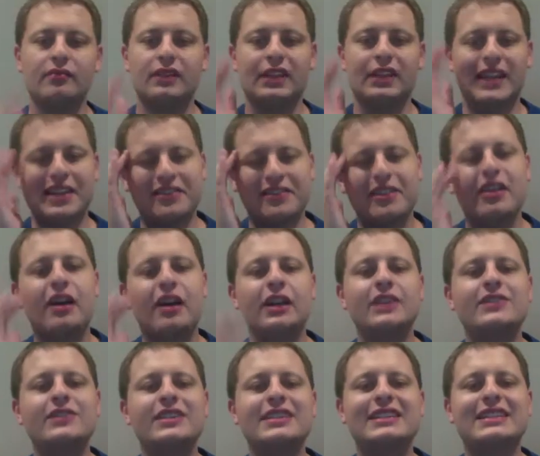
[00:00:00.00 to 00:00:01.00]
Given all
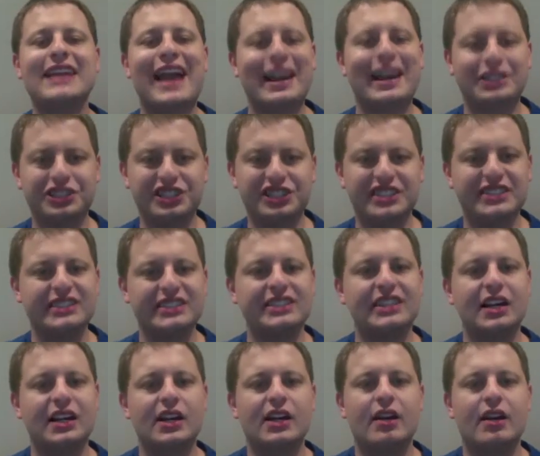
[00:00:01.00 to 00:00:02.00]
of these actions,
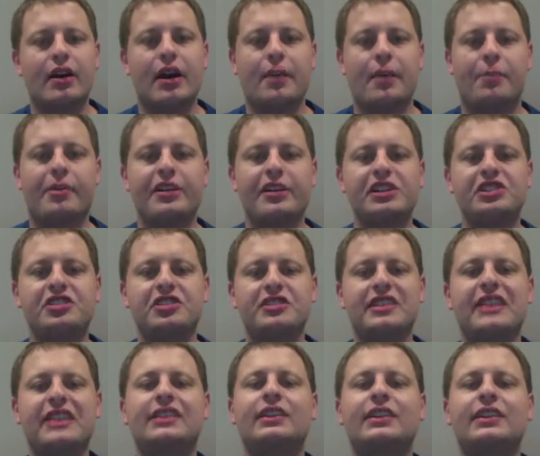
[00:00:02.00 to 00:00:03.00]
I'm pretty sure
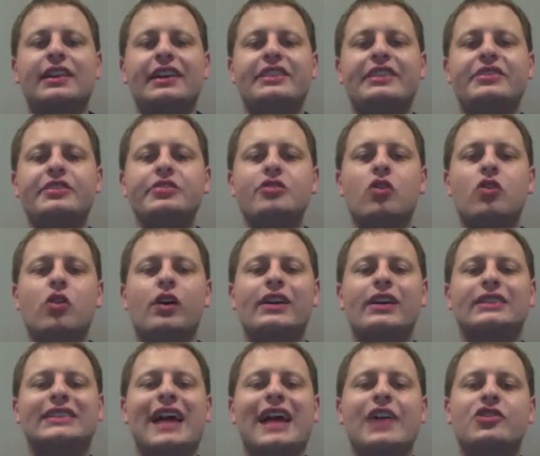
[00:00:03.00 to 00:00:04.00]
that the Lantern Corps
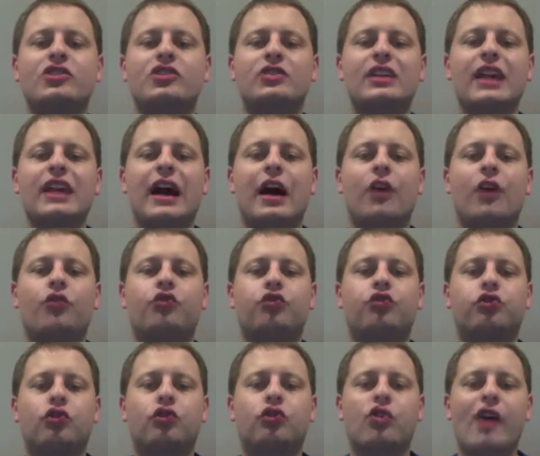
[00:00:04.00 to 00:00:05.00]
is actually
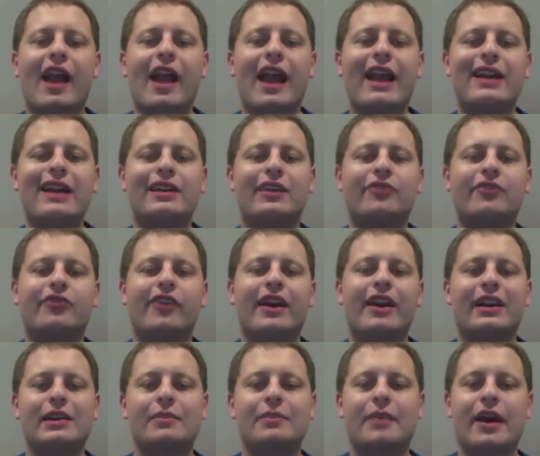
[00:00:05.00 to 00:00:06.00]
afraid of
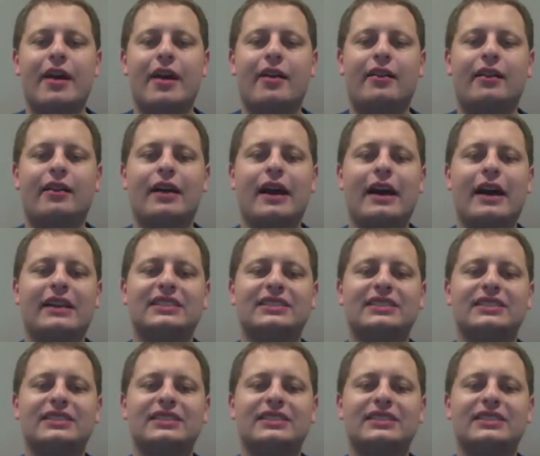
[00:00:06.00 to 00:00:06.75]
fighting Parallax.